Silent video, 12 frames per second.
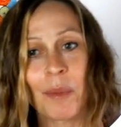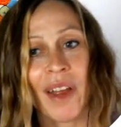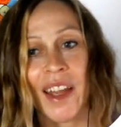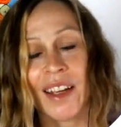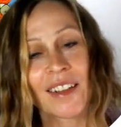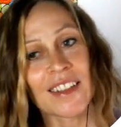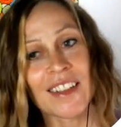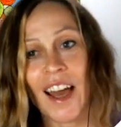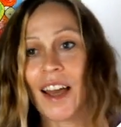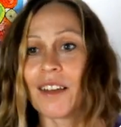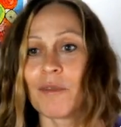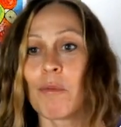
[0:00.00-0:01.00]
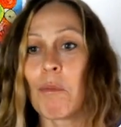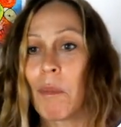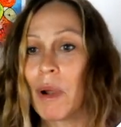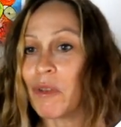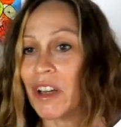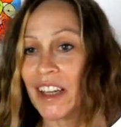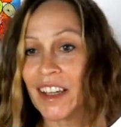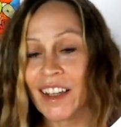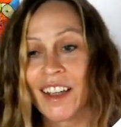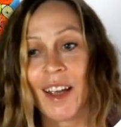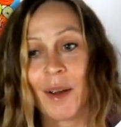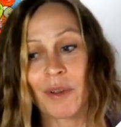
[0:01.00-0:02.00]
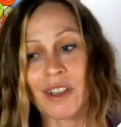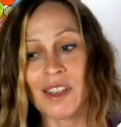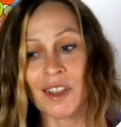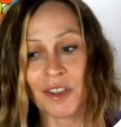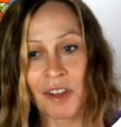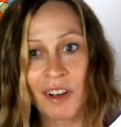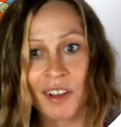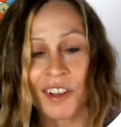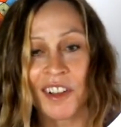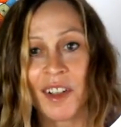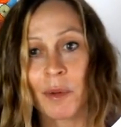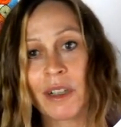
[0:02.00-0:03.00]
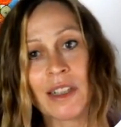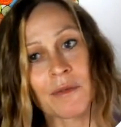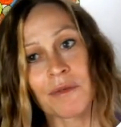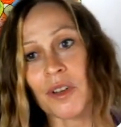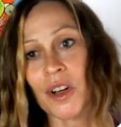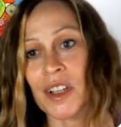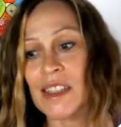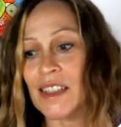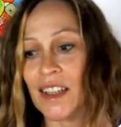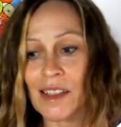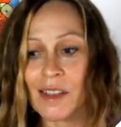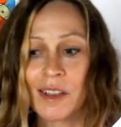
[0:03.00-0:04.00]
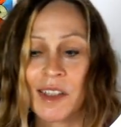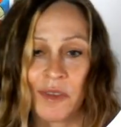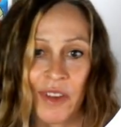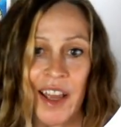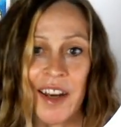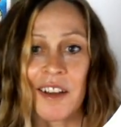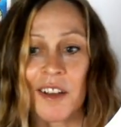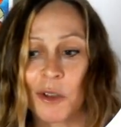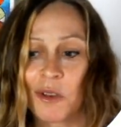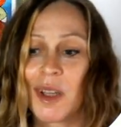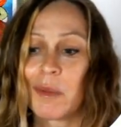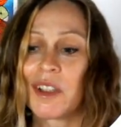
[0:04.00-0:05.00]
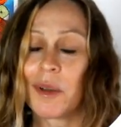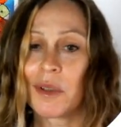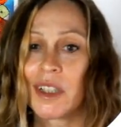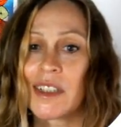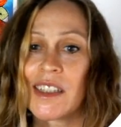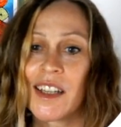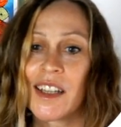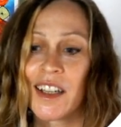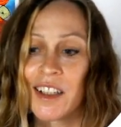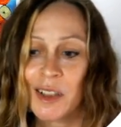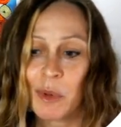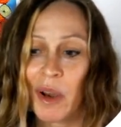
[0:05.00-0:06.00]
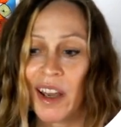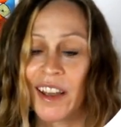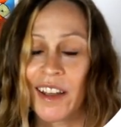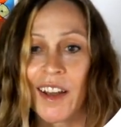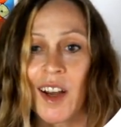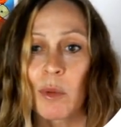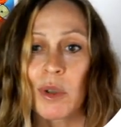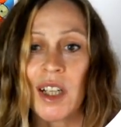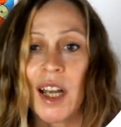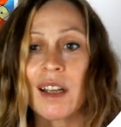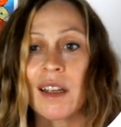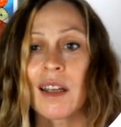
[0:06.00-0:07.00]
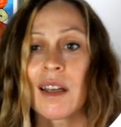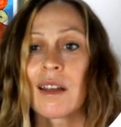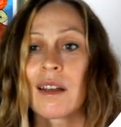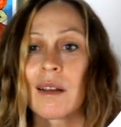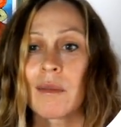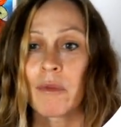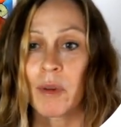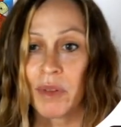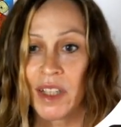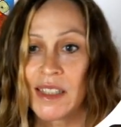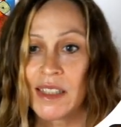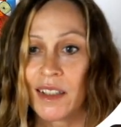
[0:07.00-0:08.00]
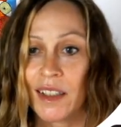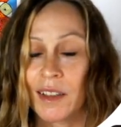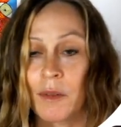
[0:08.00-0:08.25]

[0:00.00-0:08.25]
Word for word: planet. Yeah, marine, it works in jungle, it works in forest, deserts, savanna, you name it, it works. And here's why we're not replacing